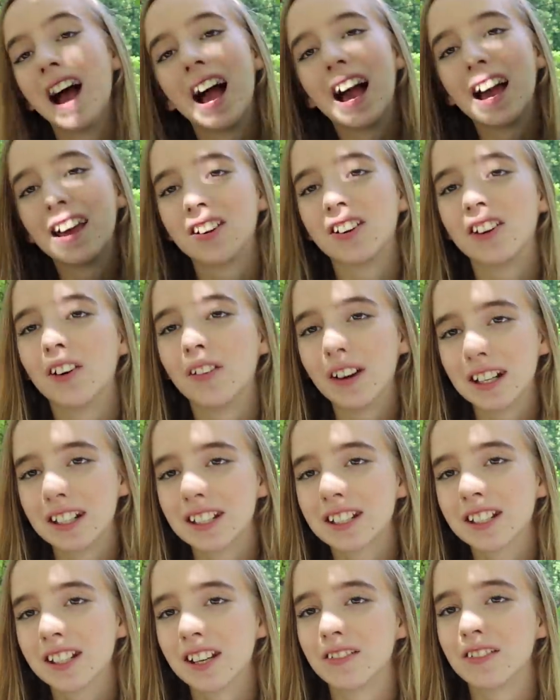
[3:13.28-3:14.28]
I don't know. I
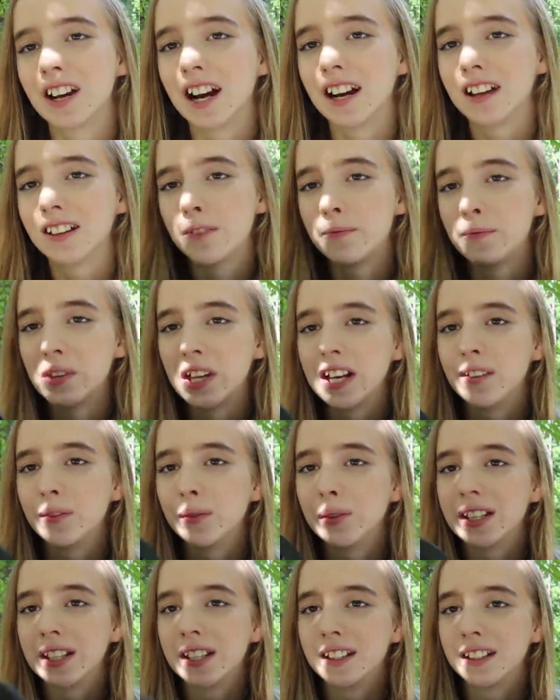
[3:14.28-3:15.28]
just love it. I love playing
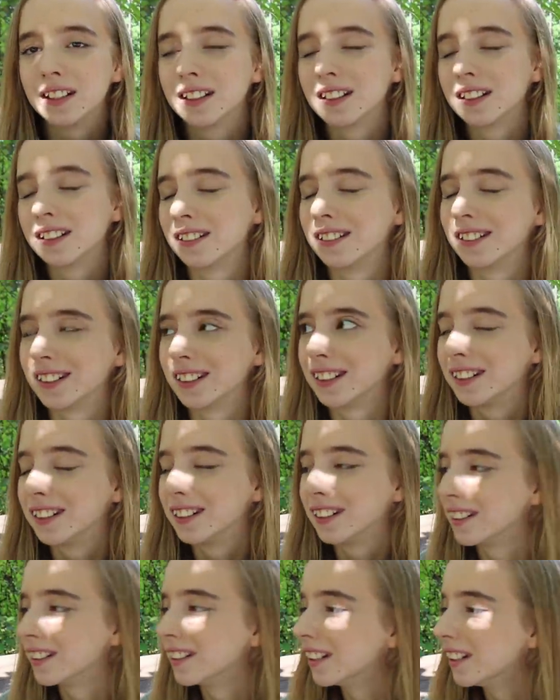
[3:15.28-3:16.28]
with it.
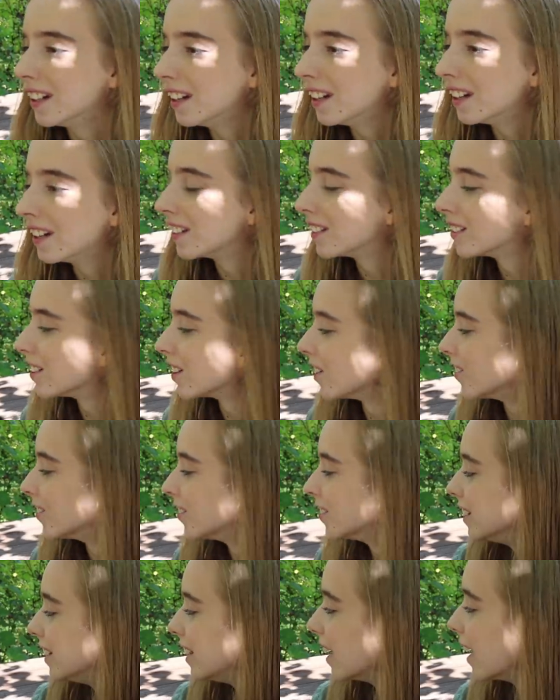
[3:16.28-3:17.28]
so
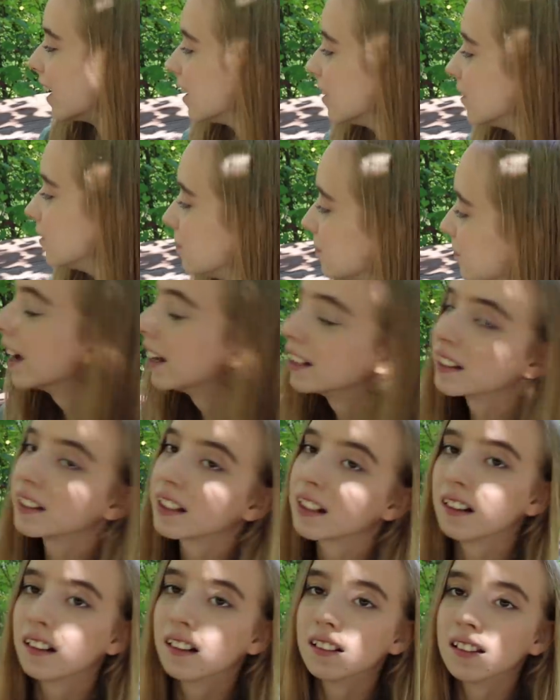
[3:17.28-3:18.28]
yeah. And
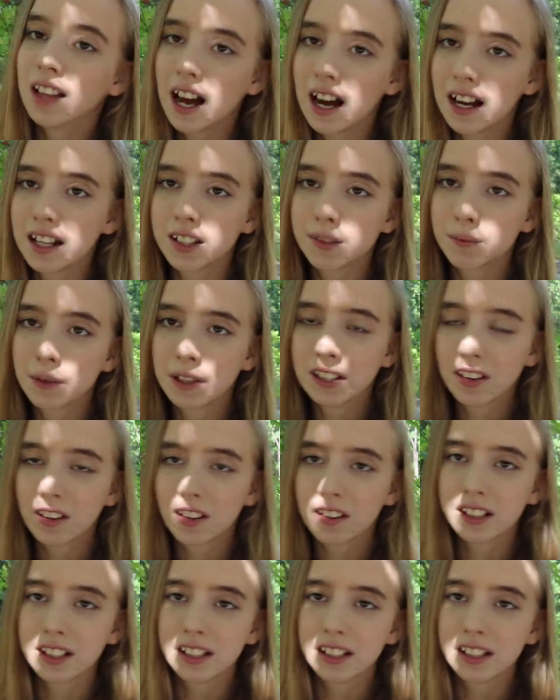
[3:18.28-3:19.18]
last but not